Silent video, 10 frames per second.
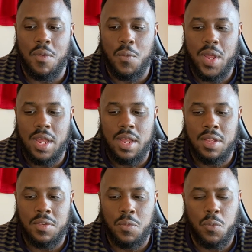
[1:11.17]

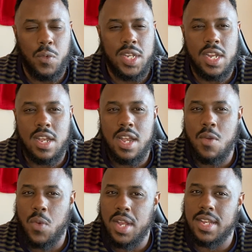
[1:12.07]
We
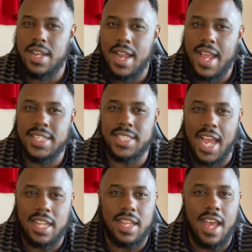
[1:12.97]
didn't
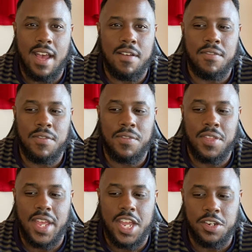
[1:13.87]
exactly have
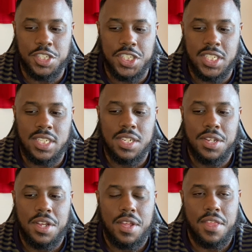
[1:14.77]
the energy
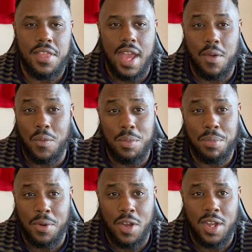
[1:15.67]
that we
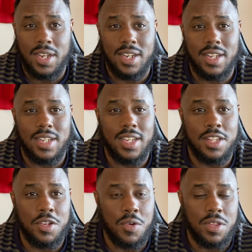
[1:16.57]
brought in
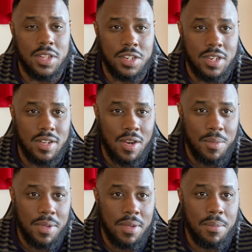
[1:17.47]
the North London
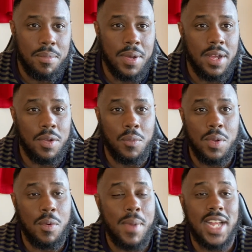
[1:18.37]
derby, but we
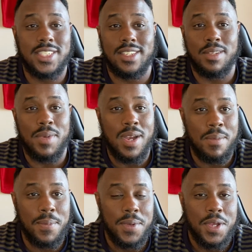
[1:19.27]
were matching them
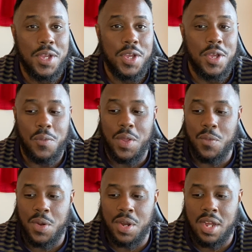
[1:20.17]
up. We
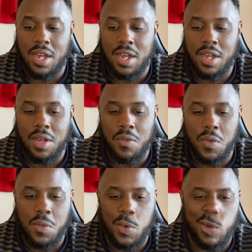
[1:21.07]

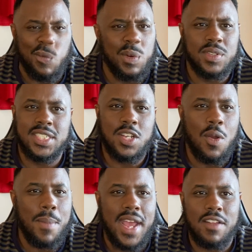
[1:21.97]
were just
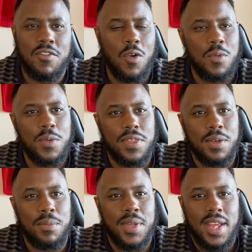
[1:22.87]
going back and forth with them.